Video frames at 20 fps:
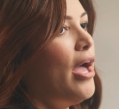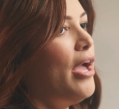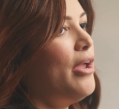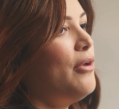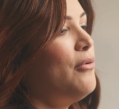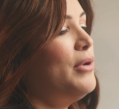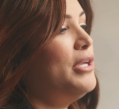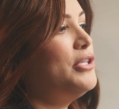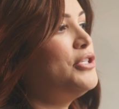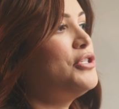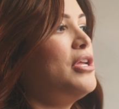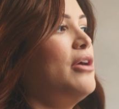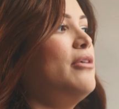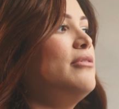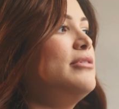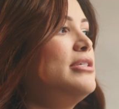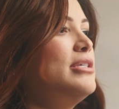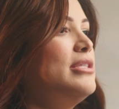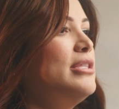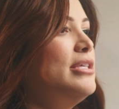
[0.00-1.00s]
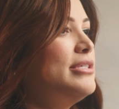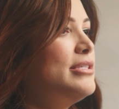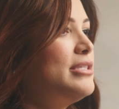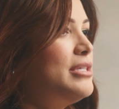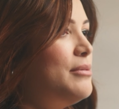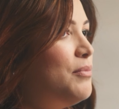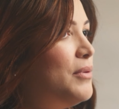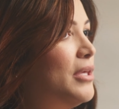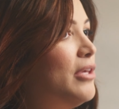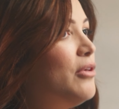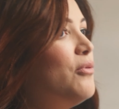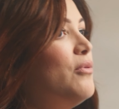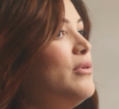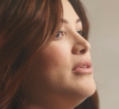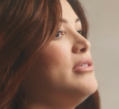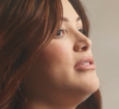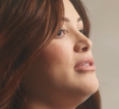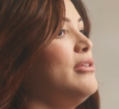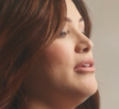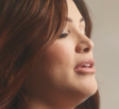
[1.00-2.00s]
I reached out to this DP who
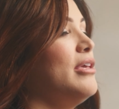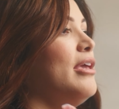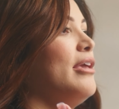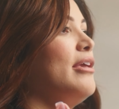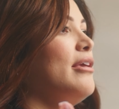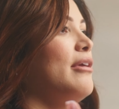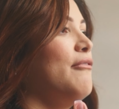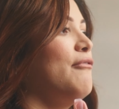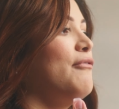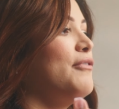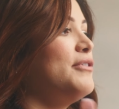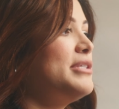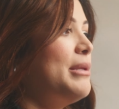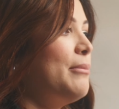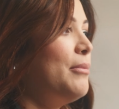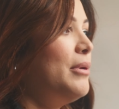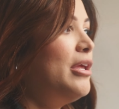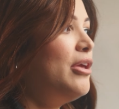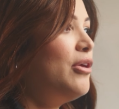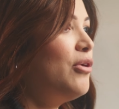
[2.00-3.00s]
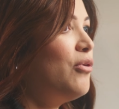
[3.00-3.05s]
was looking for somebody